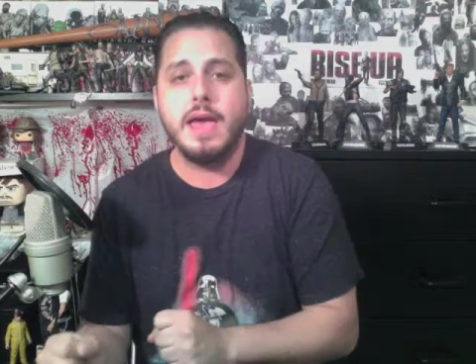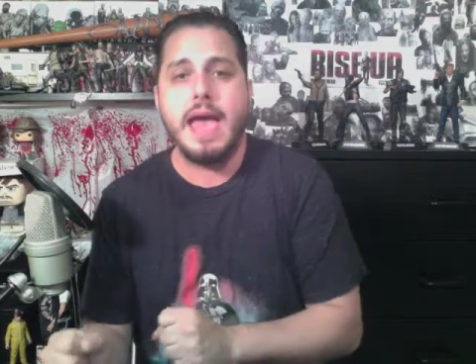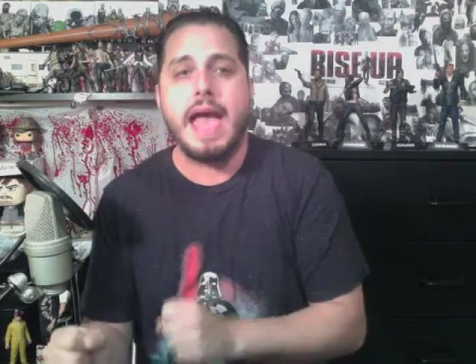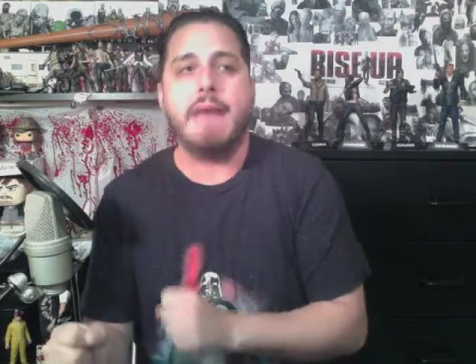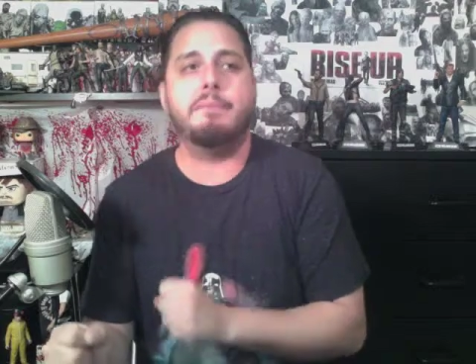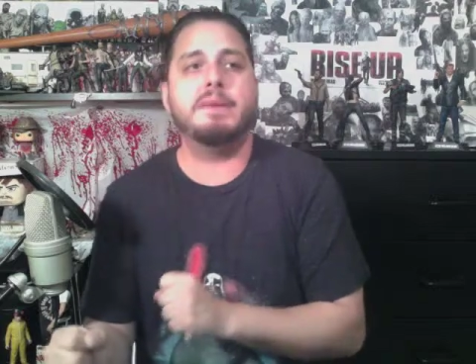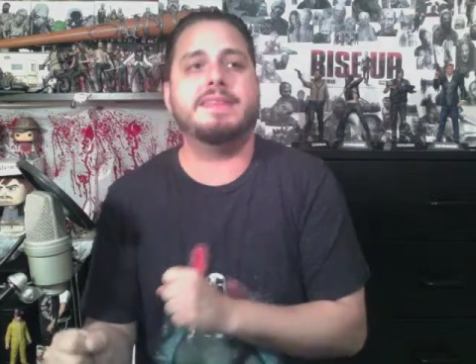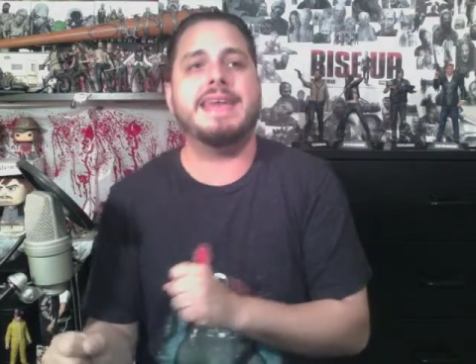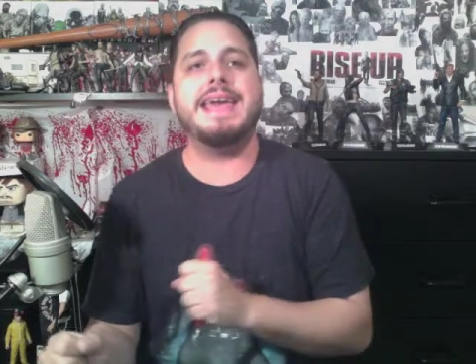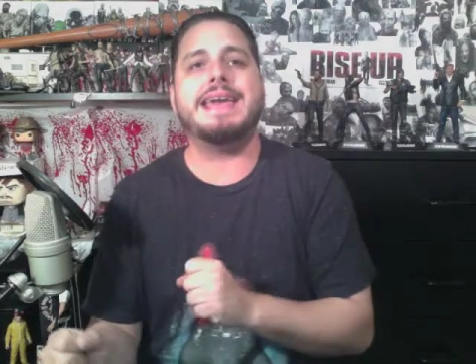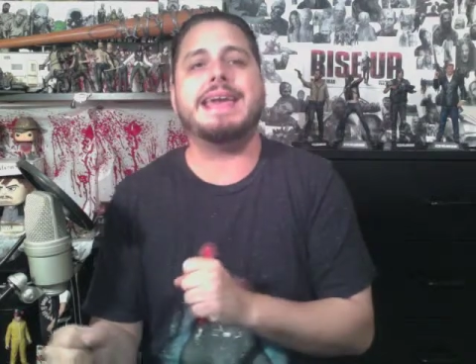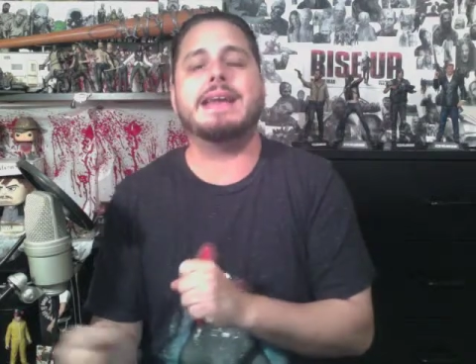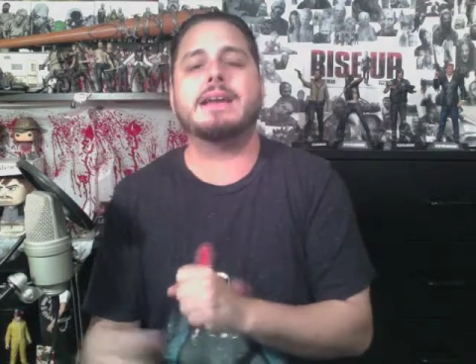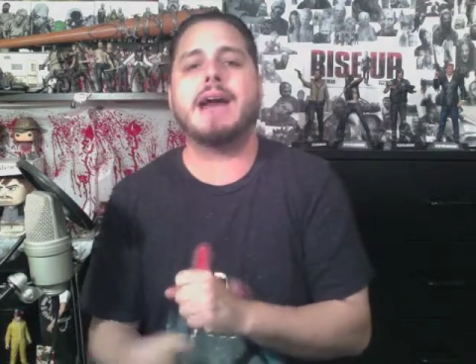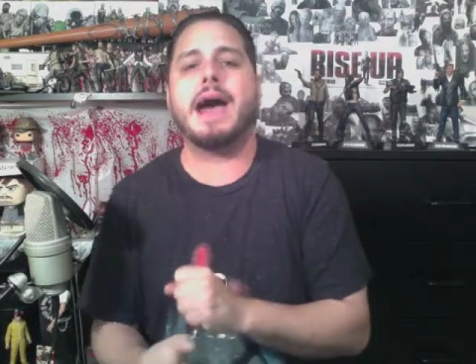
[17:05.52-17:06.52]
But they
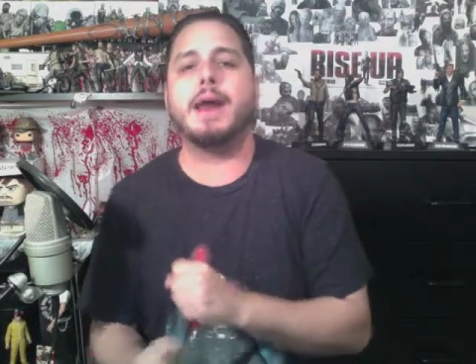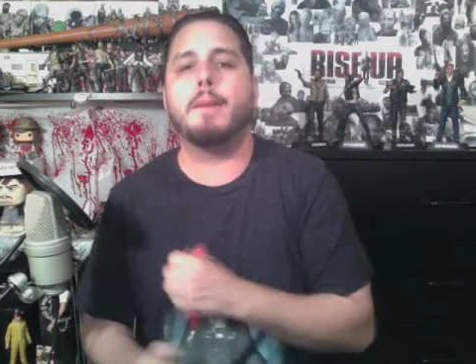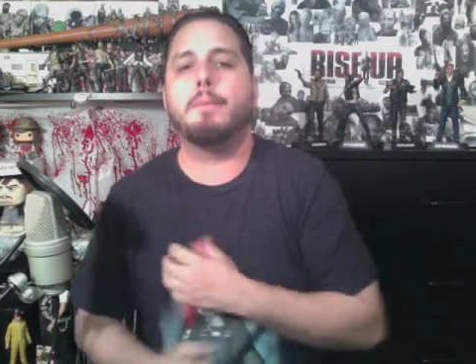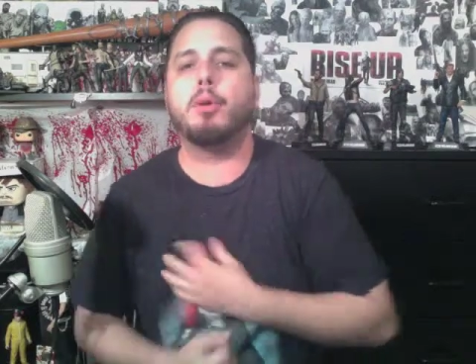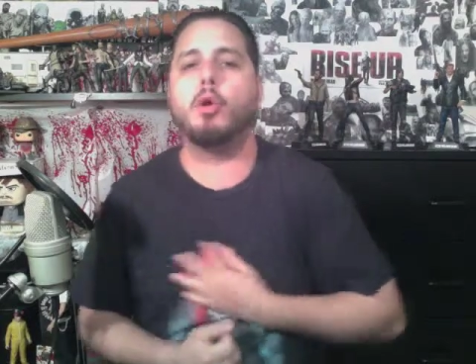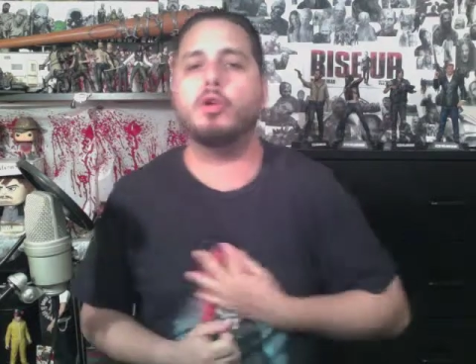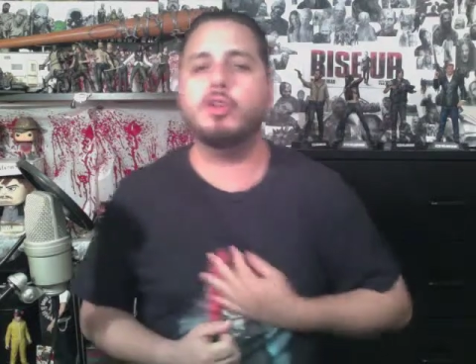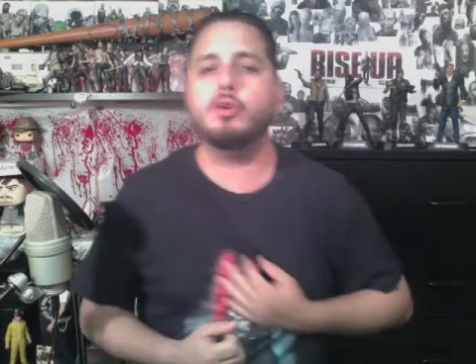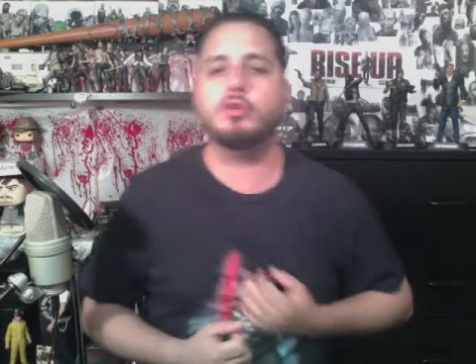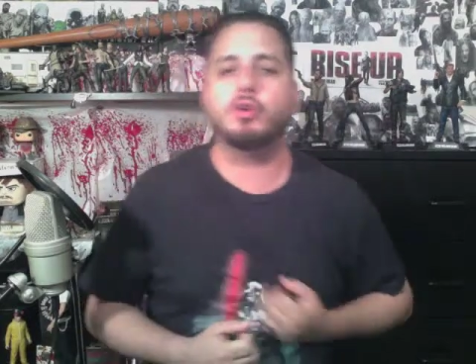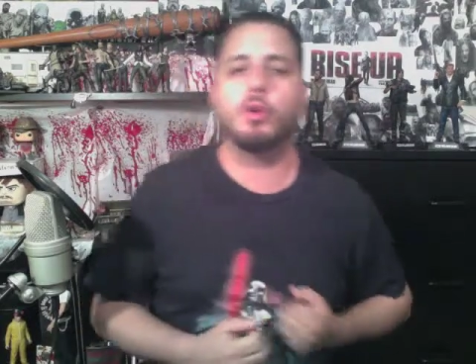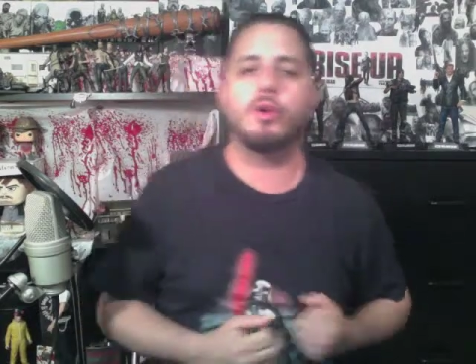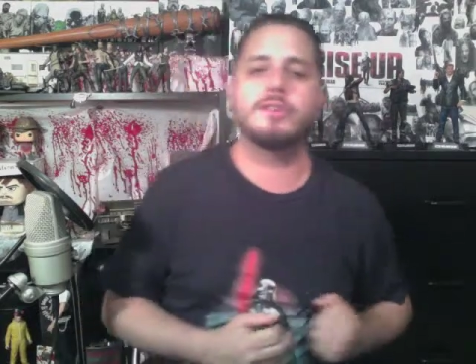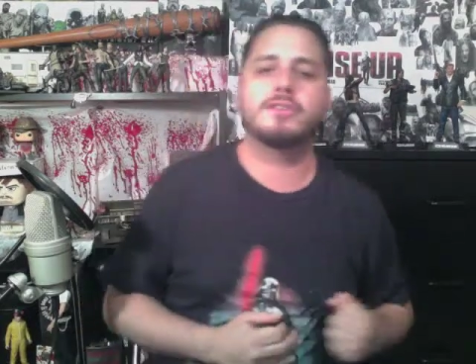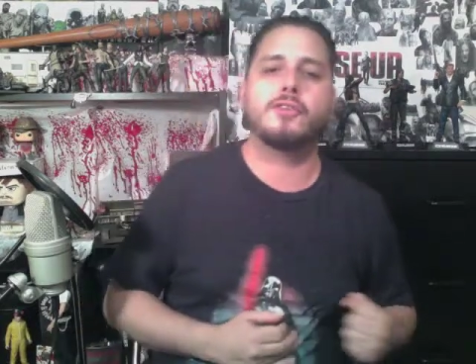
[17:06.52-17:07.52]
can kind of pull you
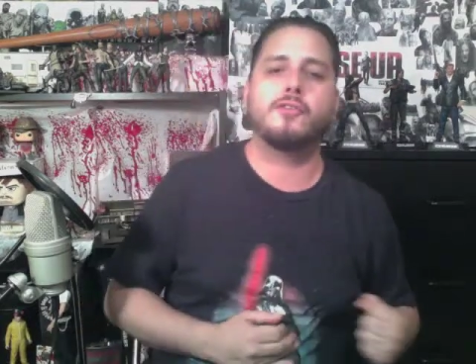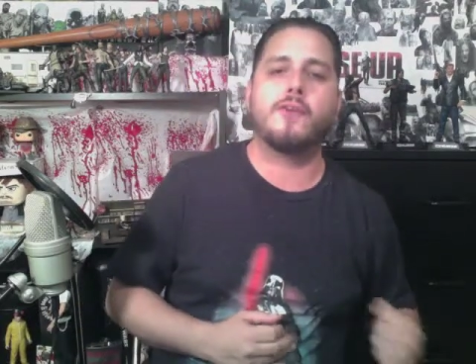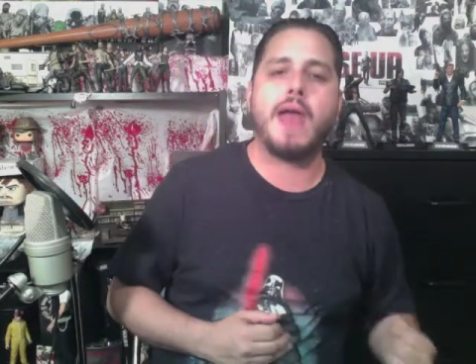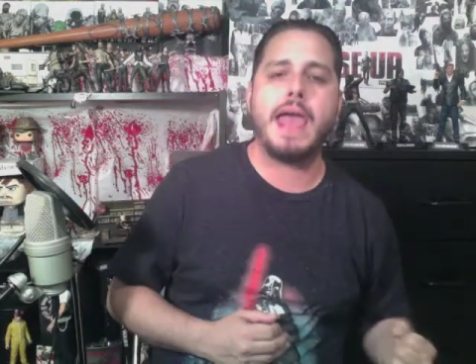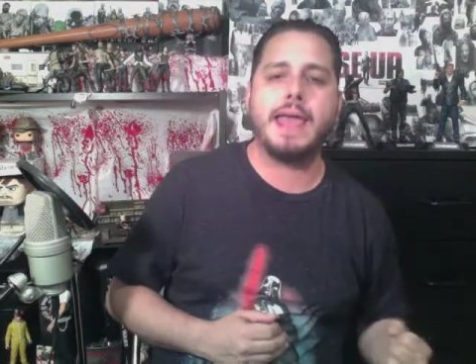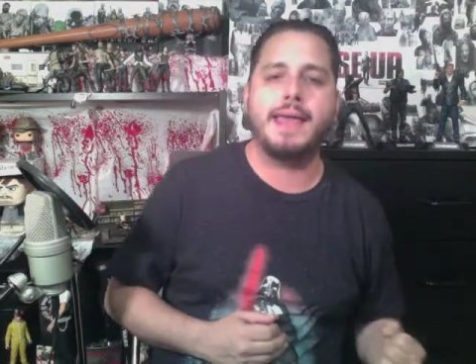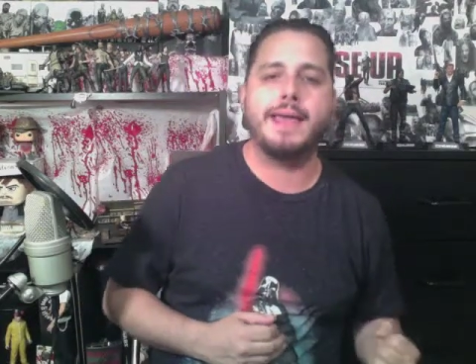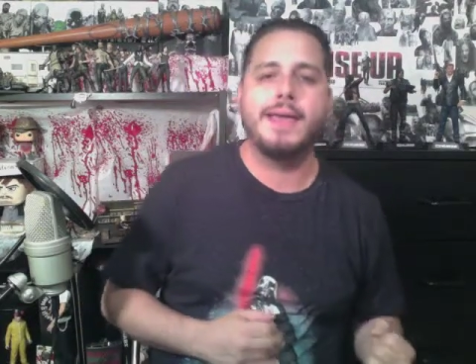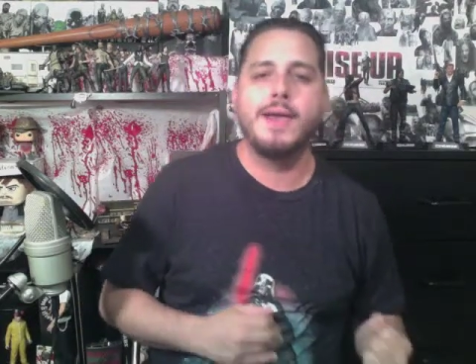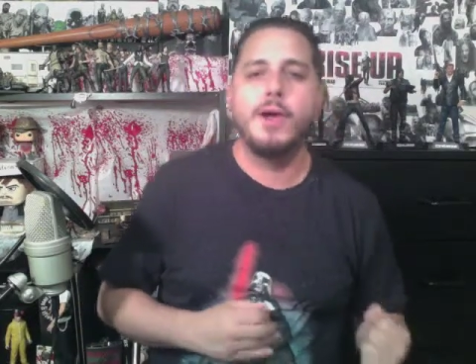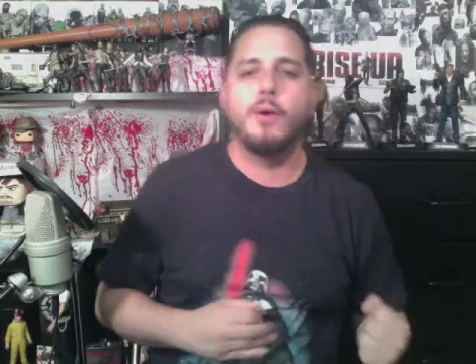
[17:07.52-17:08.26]
towards gray,